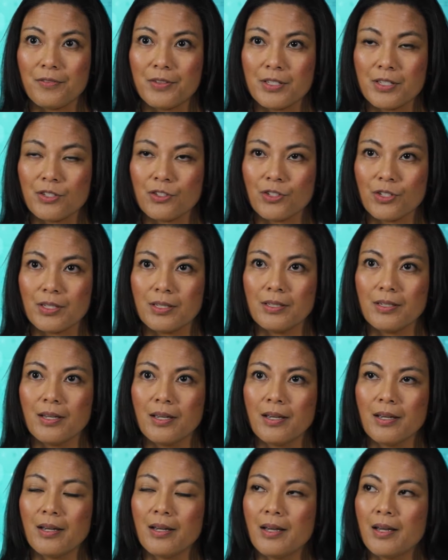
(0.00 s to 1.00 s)
physician,
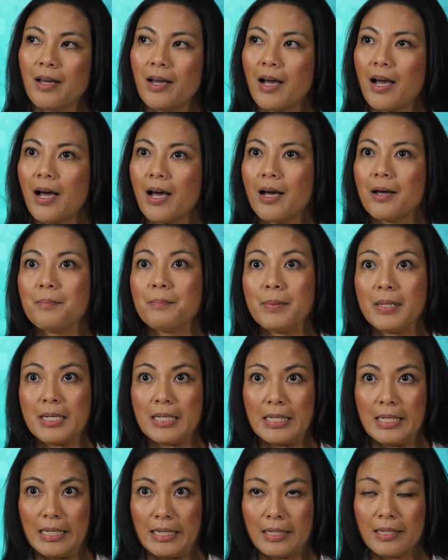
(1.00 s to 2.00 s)

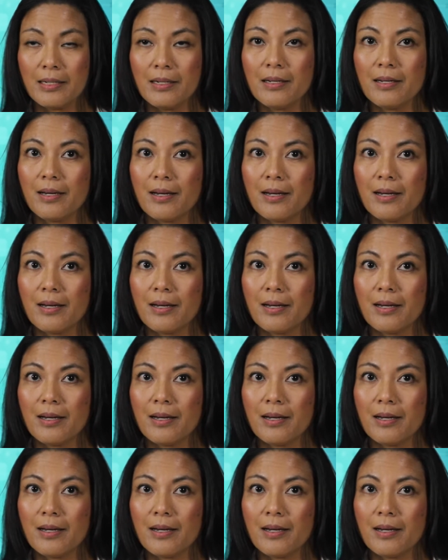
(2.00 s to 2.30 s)
meaning